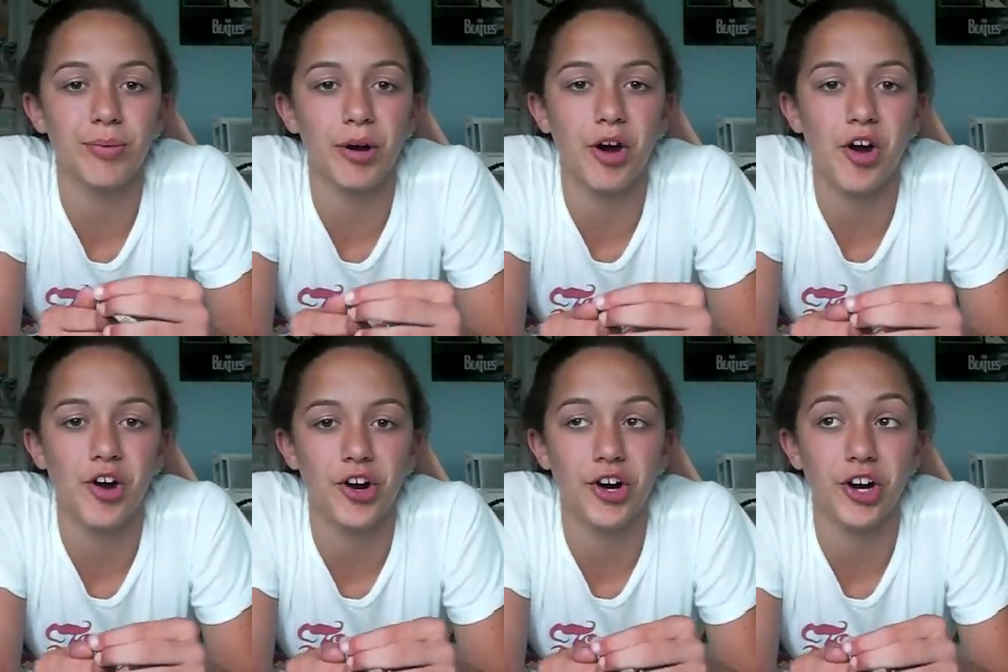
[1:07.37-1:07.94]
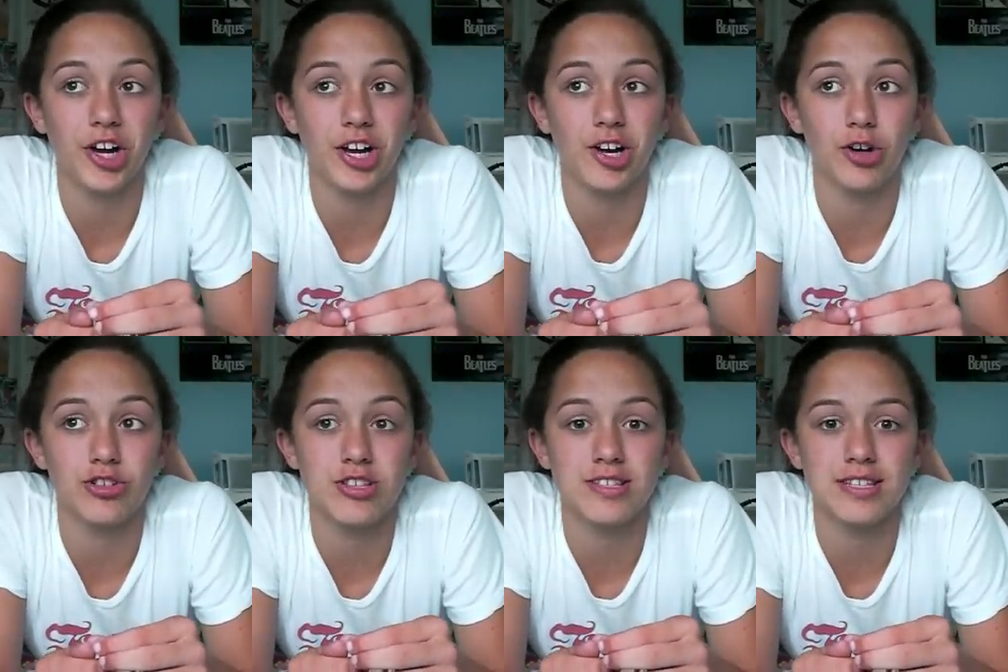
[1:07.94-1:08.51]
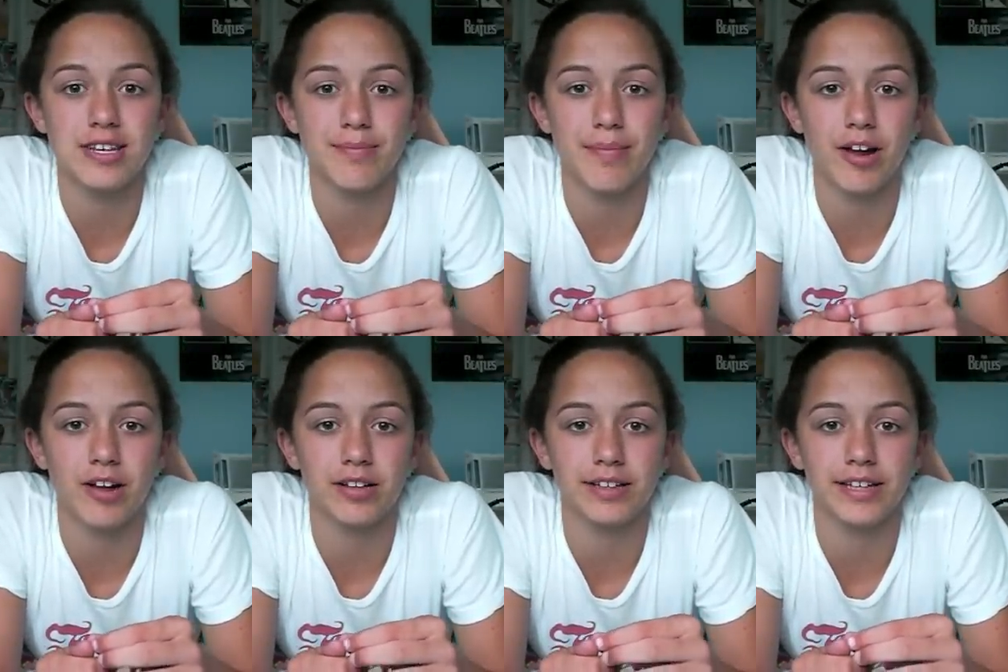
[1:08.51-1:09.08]
Park, Ocean City,
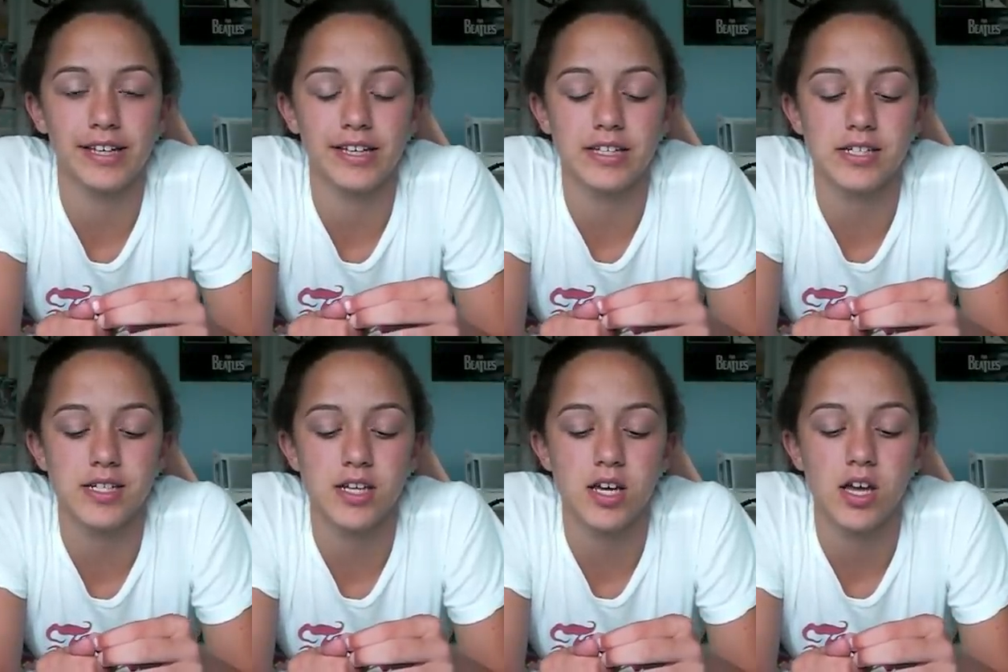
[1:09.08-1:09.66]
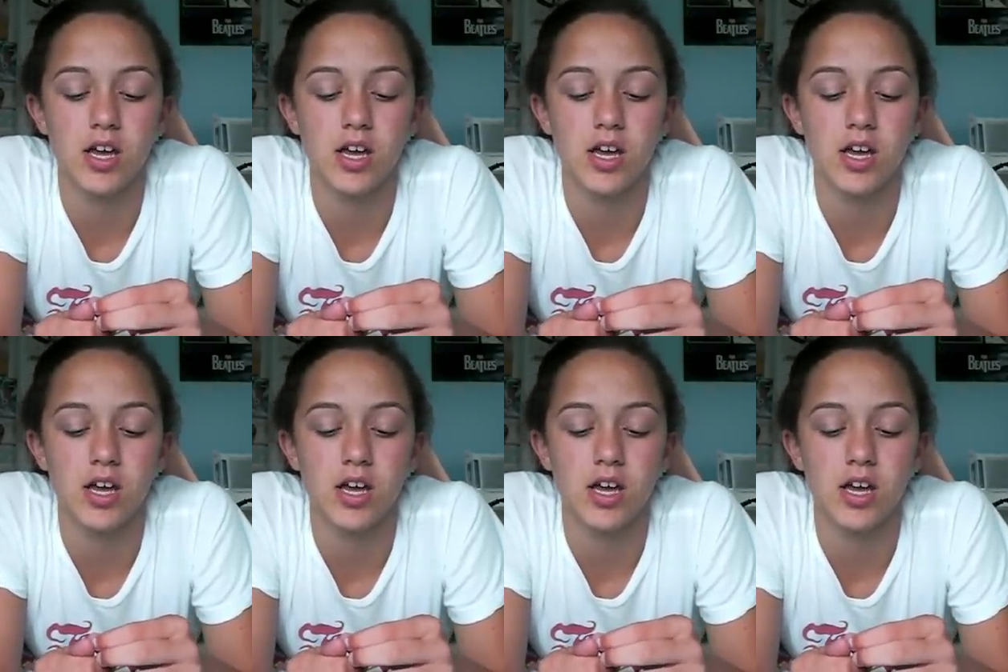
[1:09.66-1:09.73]
Maryland,